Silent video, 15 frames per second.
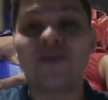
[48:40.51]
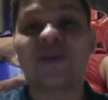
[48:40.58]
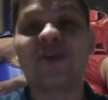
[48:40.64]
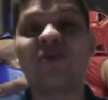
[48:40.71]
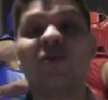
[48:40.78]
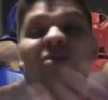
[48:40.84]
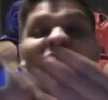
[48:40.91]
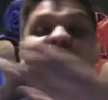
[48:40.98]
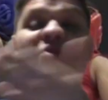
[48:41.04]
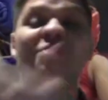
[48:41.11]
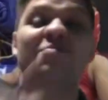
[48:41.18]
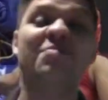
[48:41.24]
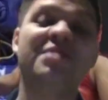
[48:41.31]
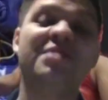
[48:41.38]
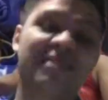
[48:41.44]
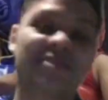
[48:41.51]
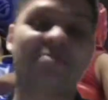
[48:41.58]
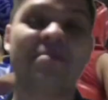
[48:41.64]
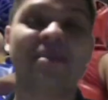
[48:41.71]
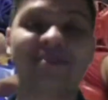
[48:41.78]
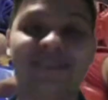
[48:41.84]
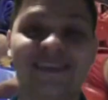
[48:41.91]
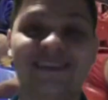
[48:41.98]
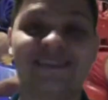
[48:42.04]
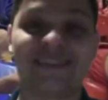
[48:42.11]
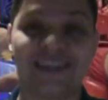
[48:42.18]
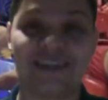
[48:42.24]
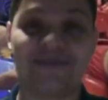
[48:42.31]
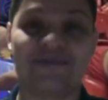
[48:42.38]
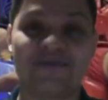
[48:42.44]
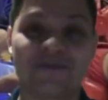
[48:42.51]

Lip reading: He was with me in the Mexican team.